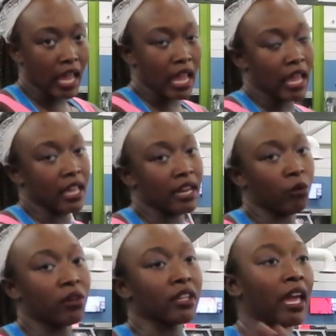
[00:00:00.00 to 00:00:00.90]
and
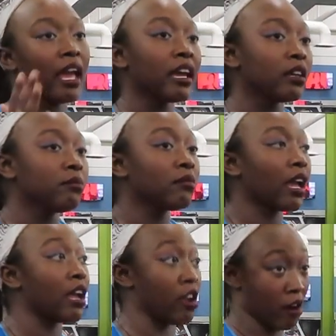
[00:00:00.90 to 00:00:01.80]
I would have came
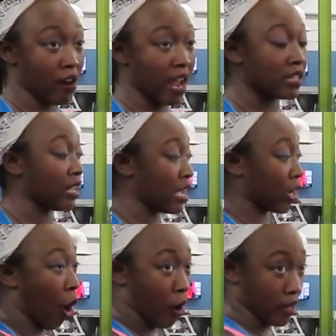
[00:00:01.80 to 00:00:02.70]
here and did
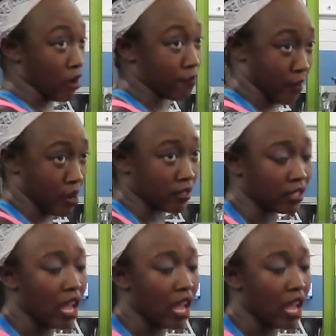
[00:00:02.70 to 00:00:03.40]
cardio first